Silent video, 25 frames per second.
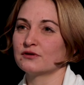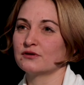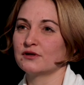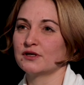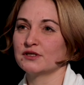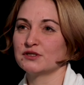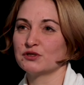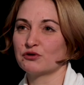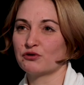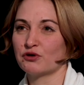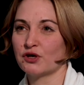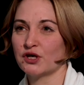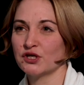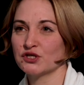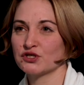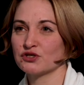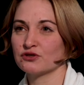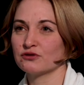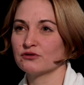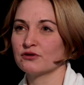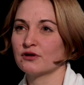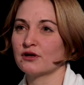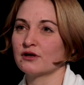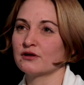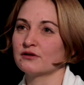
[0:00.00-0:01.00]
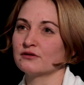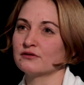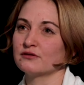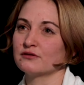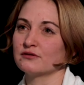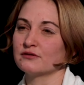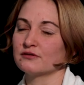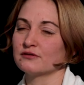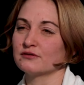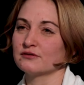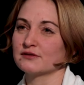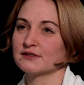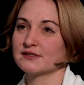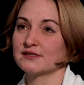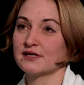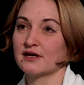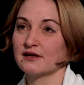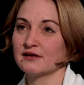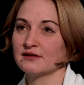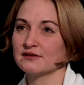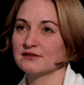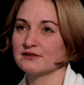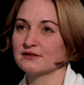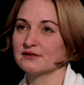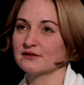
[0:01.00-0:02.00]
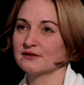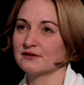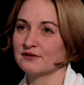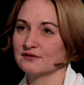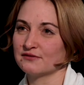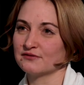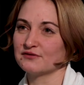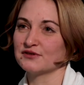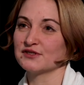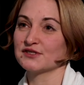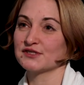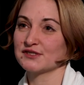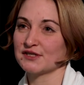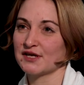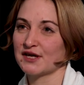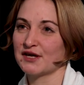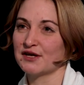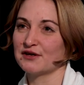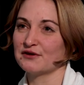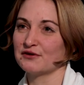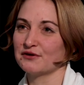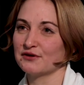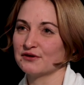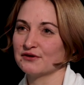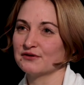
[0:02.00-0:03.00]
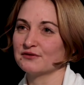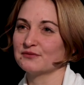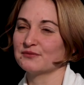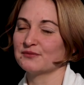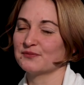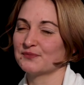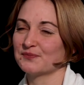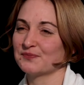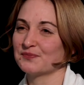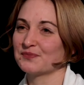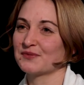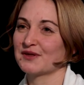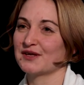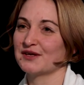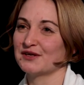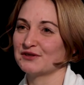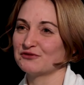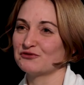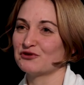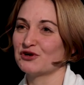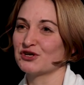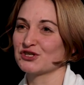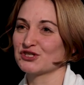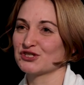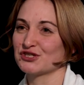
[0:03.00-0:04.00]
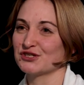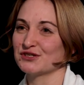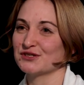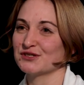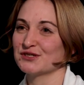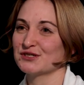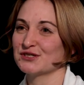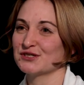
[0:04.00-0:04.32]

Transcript: education and science in this area in Russia.